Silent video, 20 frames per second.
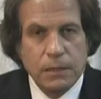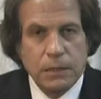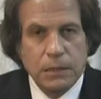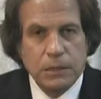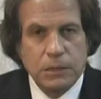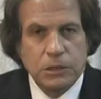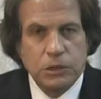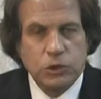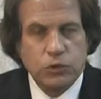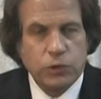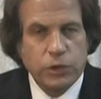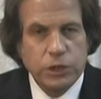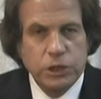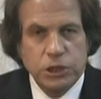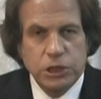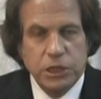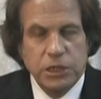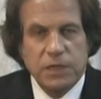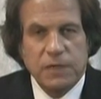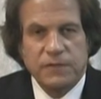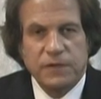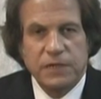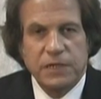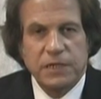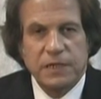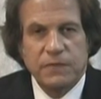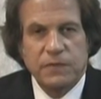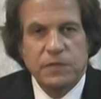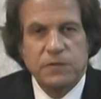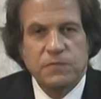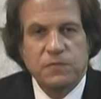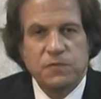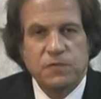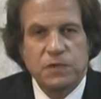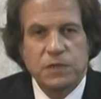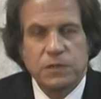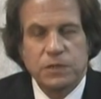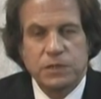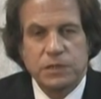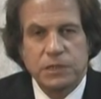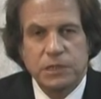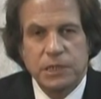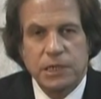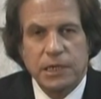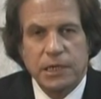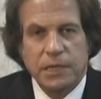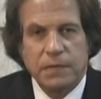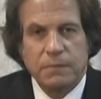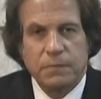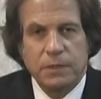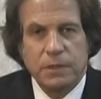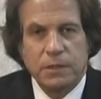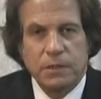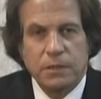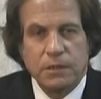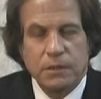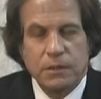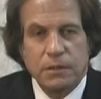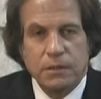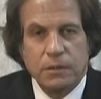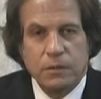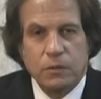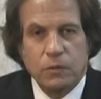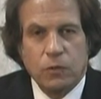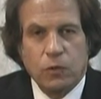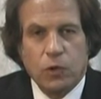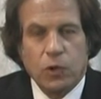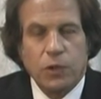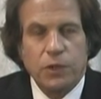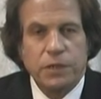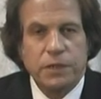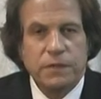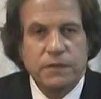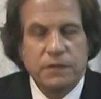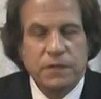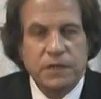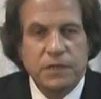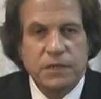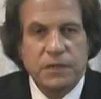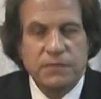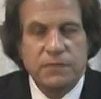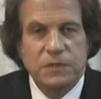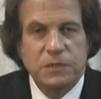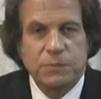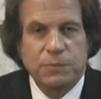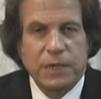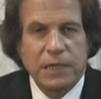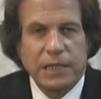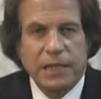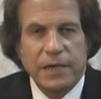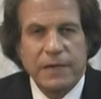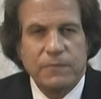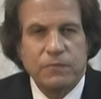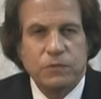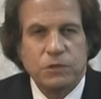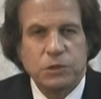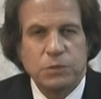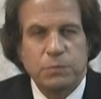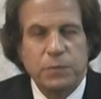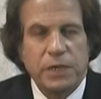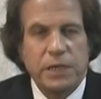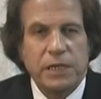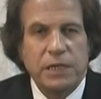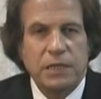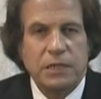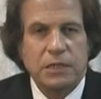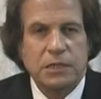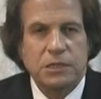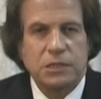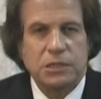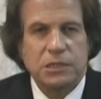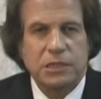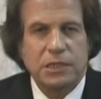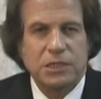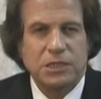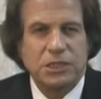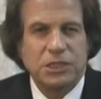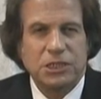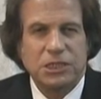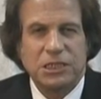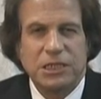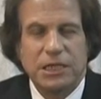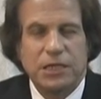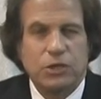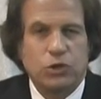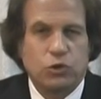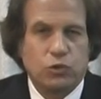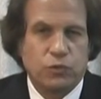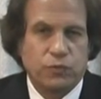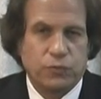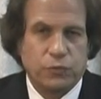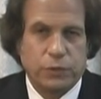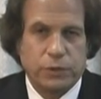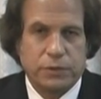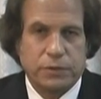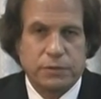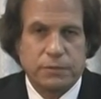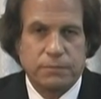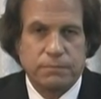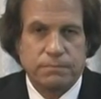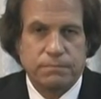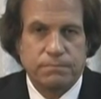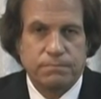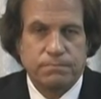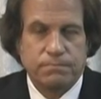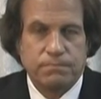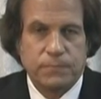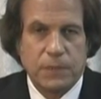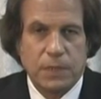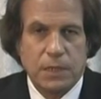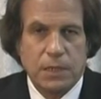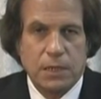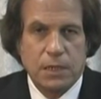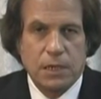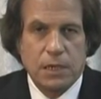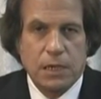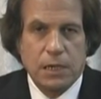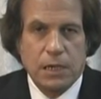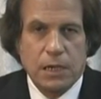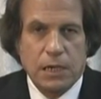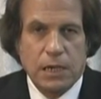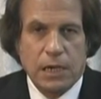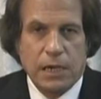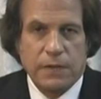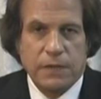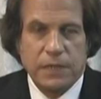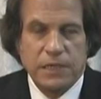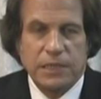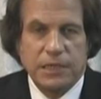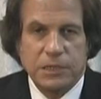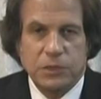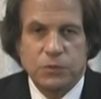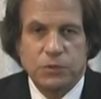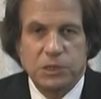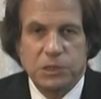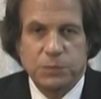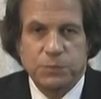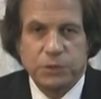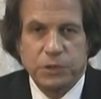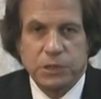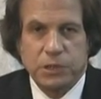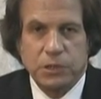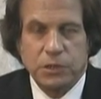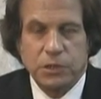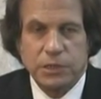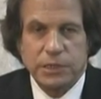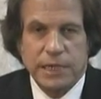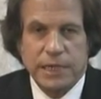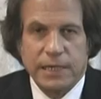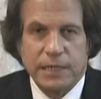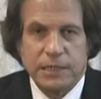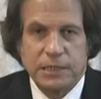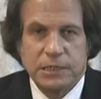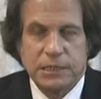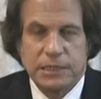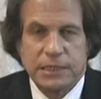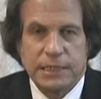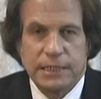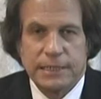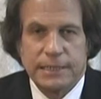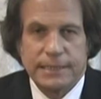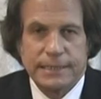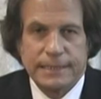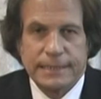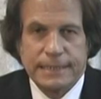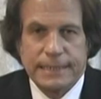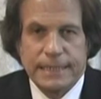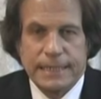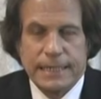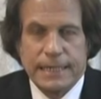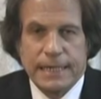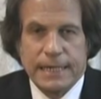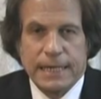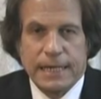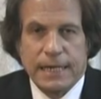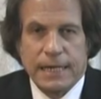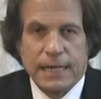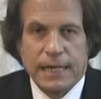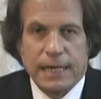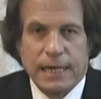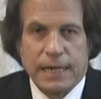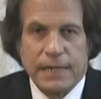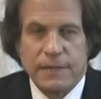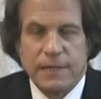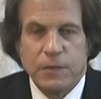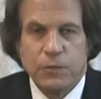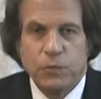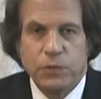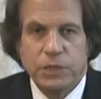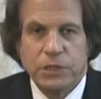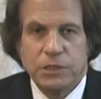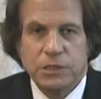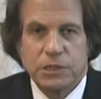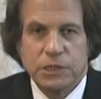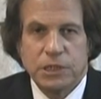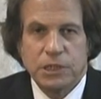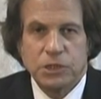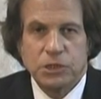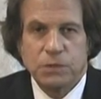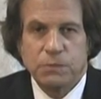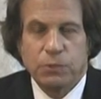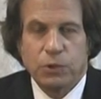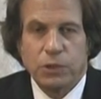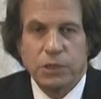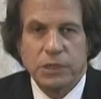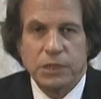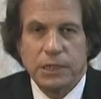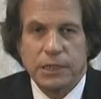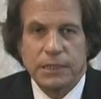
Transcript: Strangely enough, I didn't have any fear at the time. All I could think of is my life was meaningless, let's just get it over with. I think that's when Spirit looked down and said, I think we need to teach the boy